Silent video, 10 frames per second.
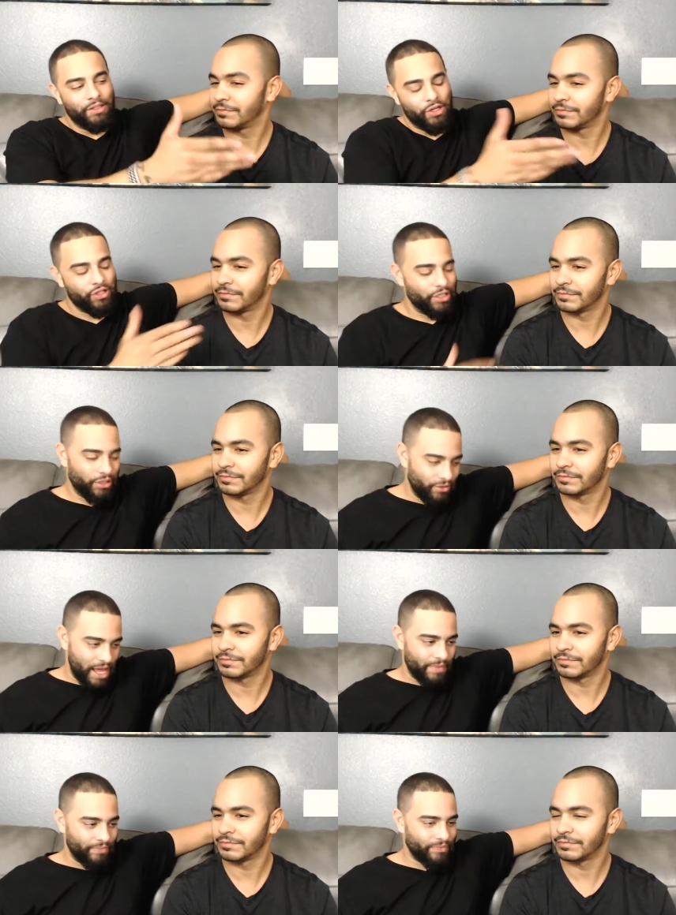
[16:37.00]
Speaker 1: you shouldn't do
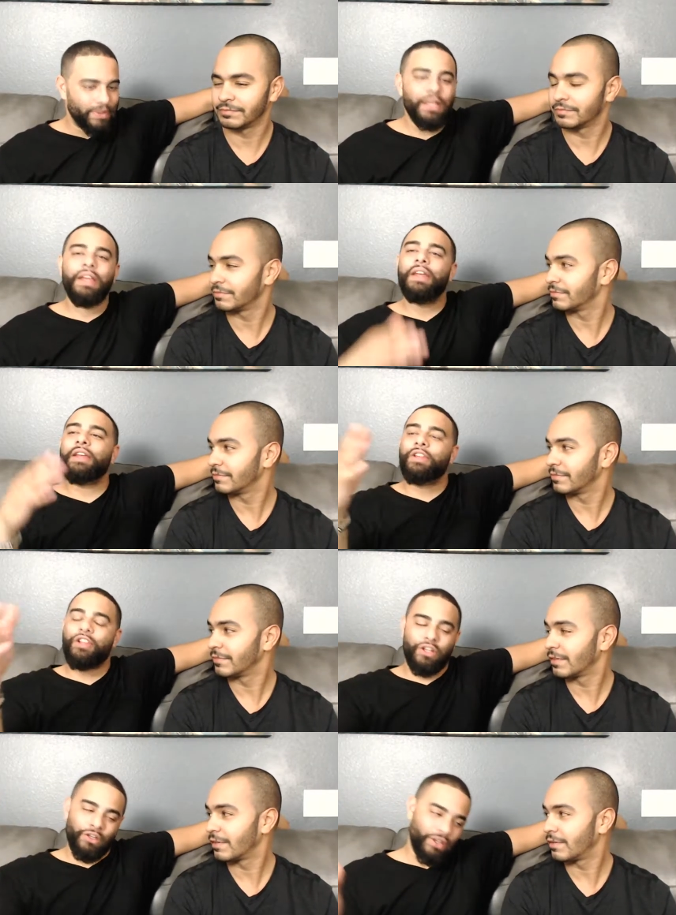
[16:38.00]
that.
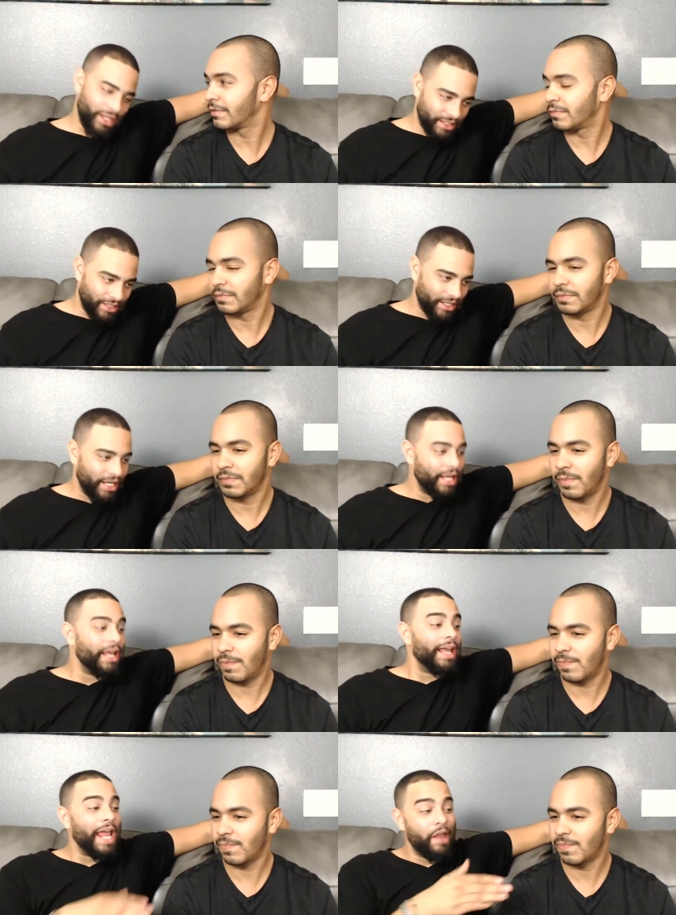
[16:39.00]
You shouldn't do this.
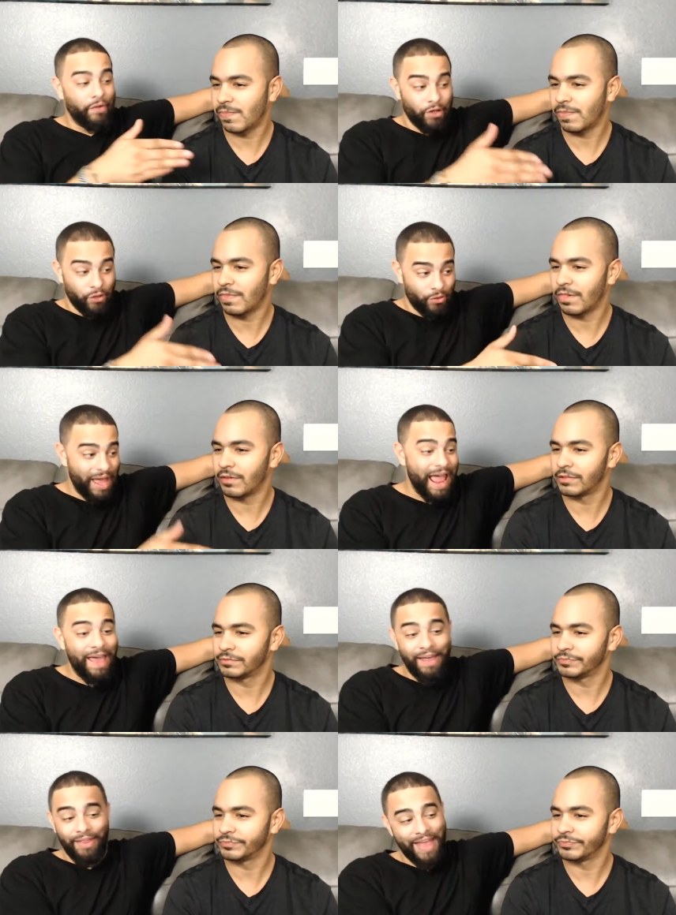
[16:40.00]
Mm-hmm. If you do
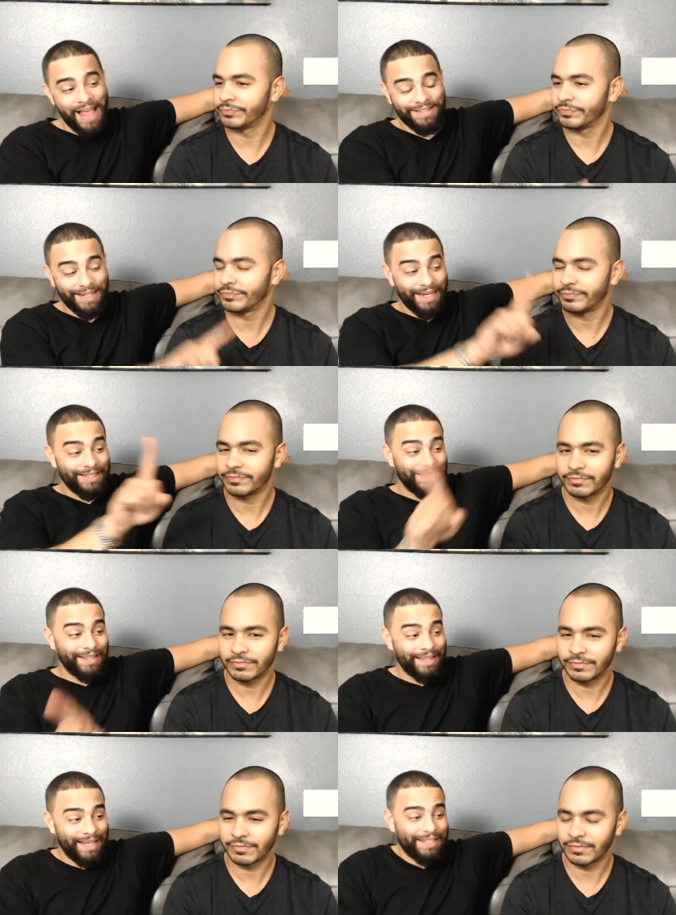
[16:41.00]
that, that's going to lead
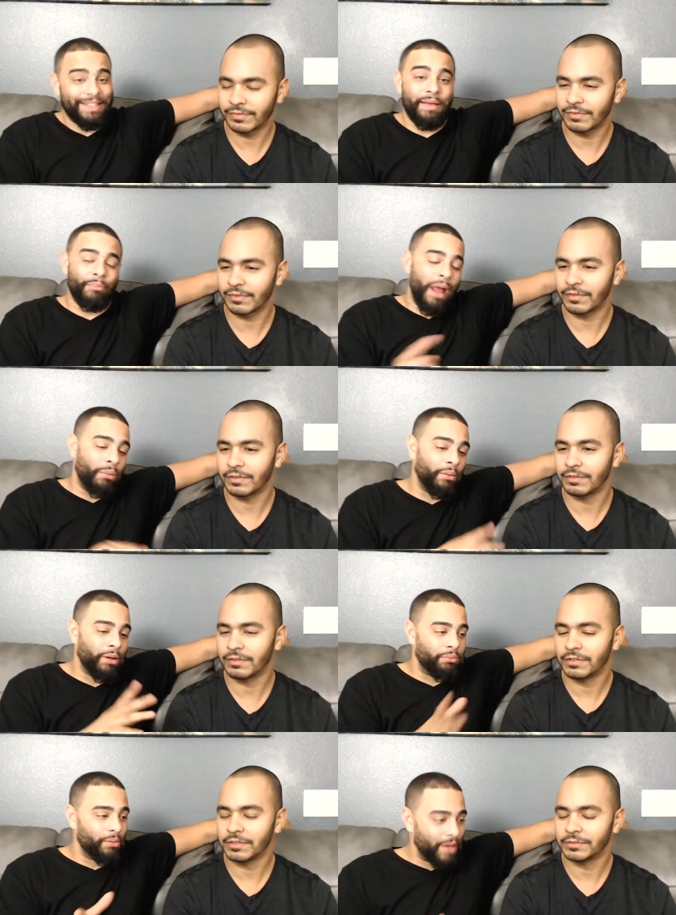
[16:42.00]
to this and blah, blah,
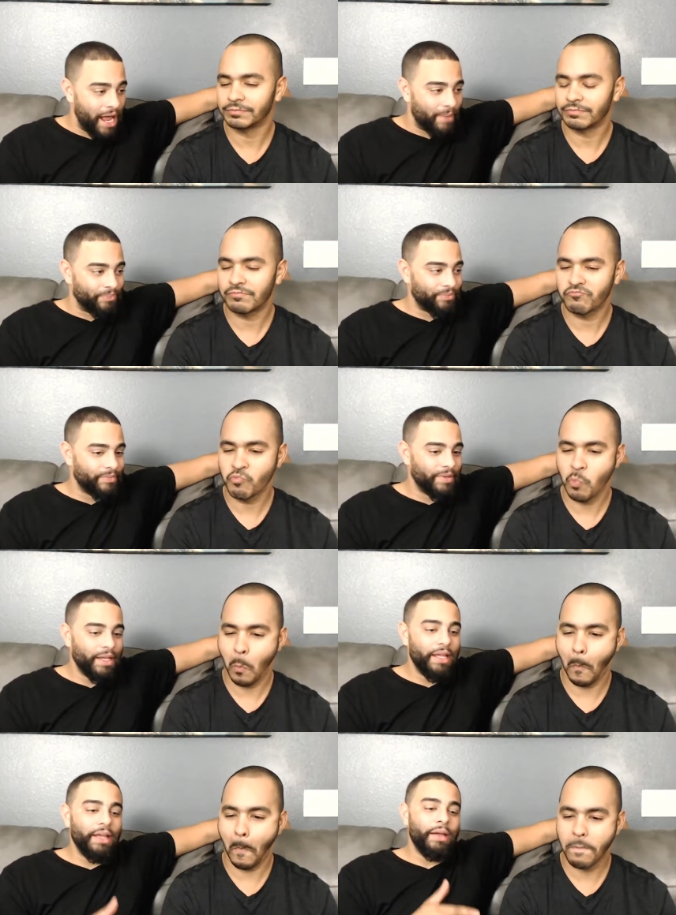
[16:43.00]
blah, blah, blah.
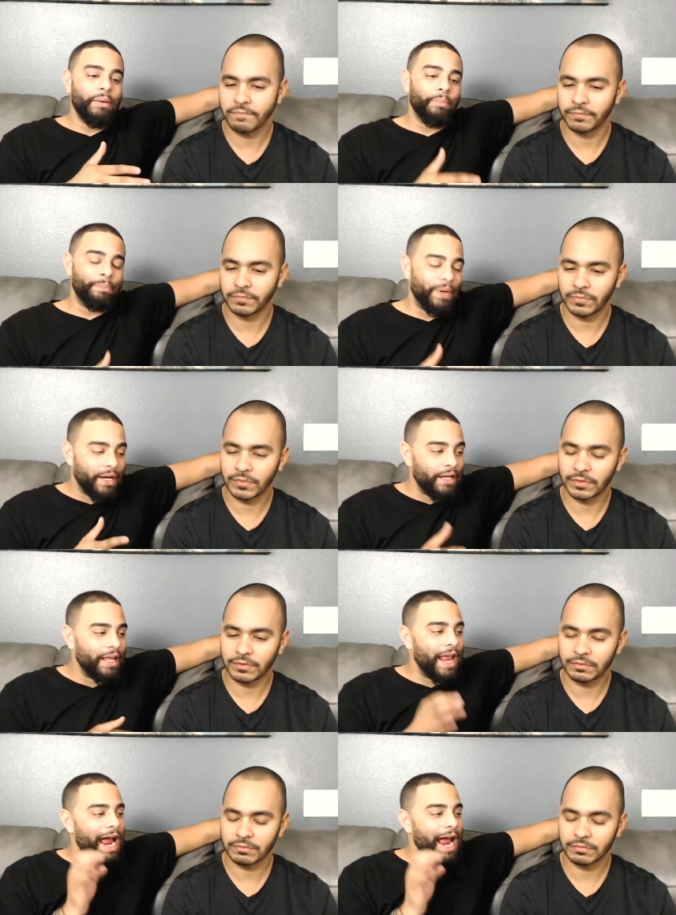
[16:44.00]
But